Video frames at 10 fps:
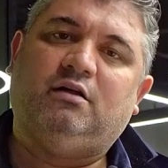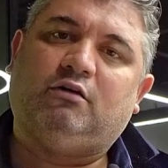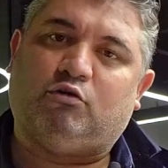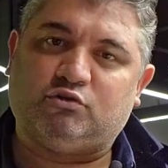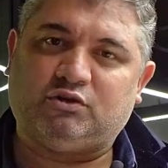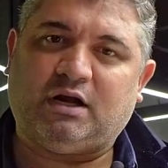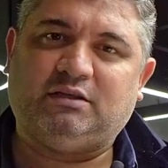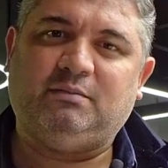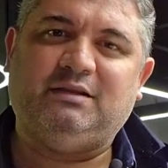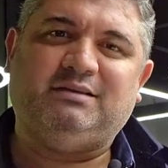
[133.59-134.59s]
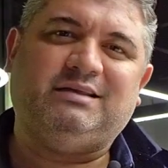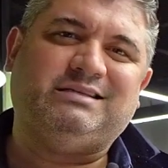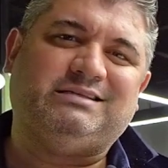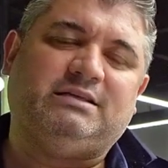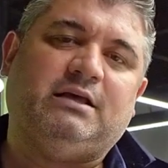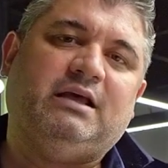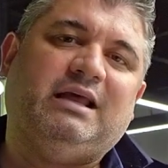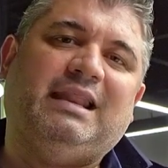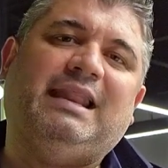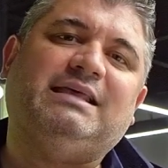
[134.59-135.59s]
Constructability is
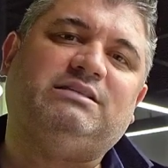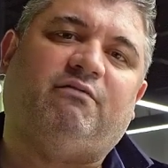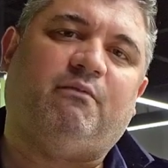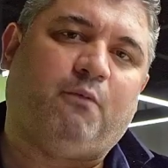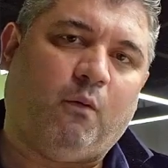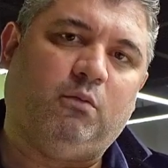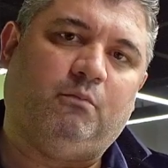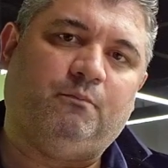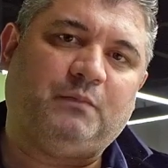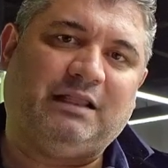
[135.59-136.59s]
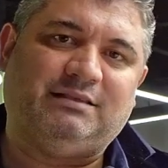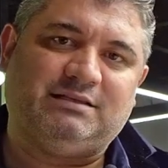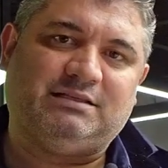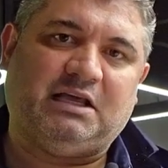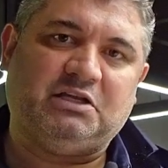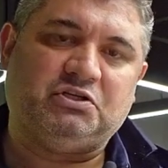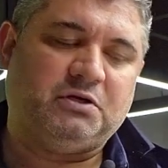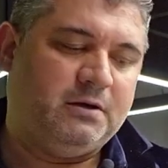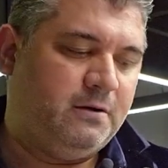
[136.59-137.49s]
less of a problem at this stage,